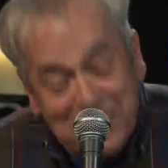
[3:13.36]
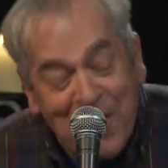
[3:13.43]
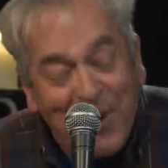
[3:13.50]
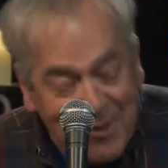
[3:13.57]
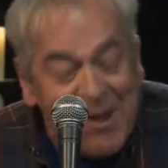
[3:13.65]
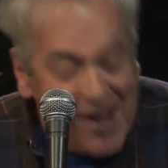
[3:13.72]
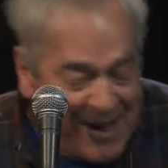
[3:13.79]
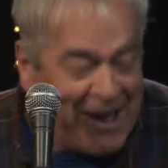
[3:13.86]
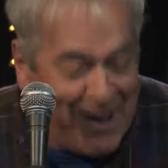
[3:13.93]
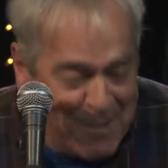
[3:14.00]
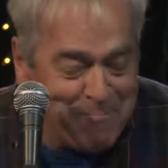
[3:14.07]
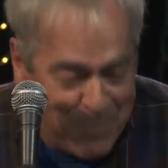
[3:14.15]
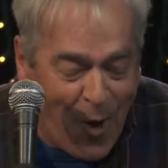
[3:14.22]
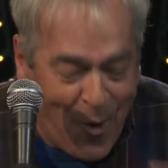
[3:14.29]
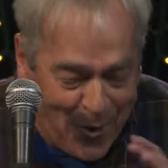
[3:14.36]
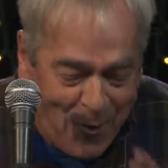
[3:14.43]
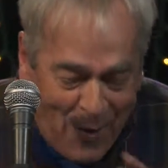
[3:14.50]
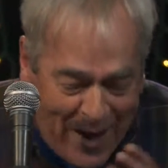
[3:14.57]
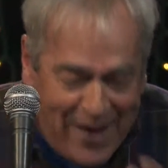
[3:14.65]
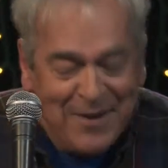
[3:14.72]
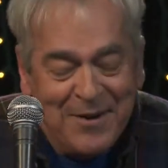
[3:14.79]
so I'm blown
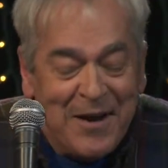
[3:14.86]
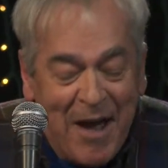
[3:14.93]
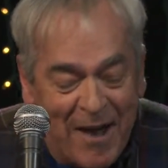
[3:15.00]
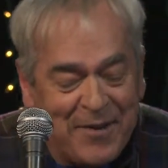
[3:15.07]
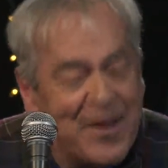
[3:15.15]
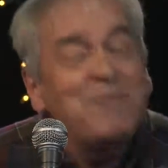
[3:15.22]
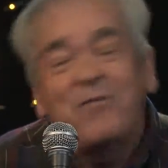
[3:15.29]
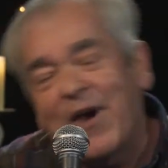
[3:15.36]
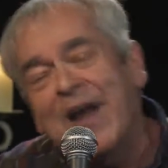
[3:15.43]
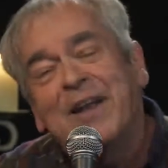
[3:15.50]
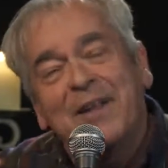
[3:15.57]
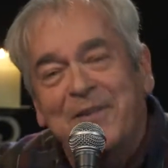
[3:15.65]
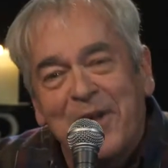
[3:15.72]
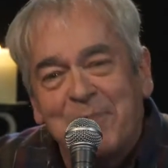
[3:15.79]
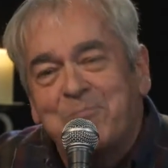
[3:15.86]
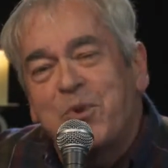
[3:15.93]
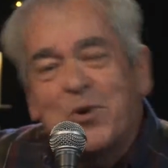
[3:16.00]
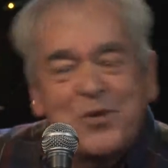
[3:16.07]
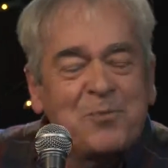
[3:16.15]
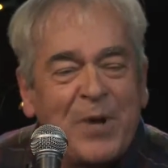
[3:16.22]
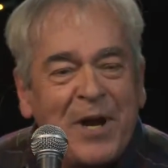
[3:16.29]
away. And then finally, they
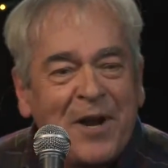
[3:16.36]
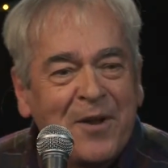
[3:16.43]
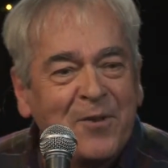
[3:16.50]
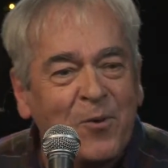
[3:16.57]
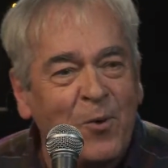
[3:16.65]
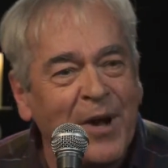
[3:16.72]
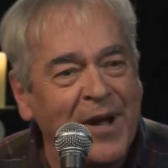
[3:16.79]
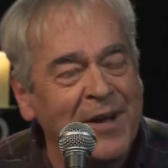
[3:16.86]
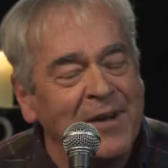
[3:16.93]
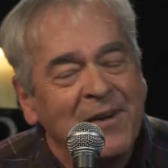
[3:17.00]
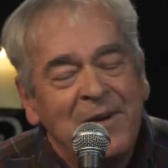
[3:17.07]
push me out of the way